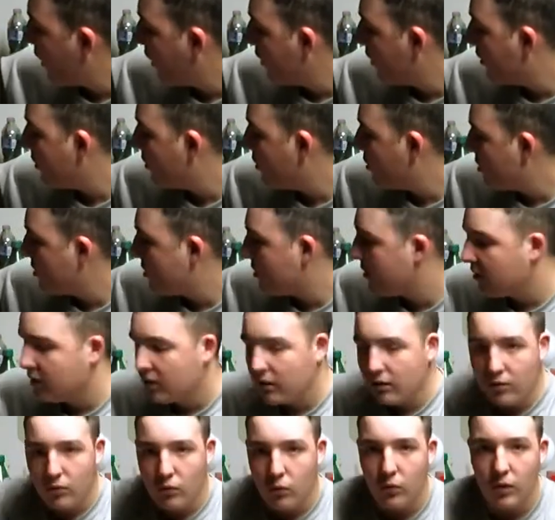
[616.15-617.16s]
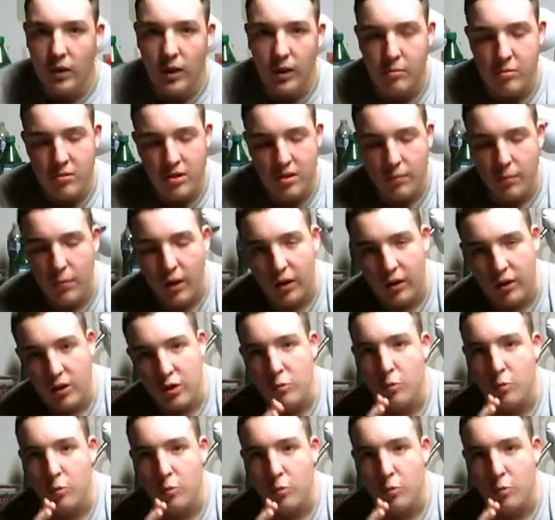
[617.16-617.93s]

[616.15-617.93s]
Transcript: Like, just keep this in mind.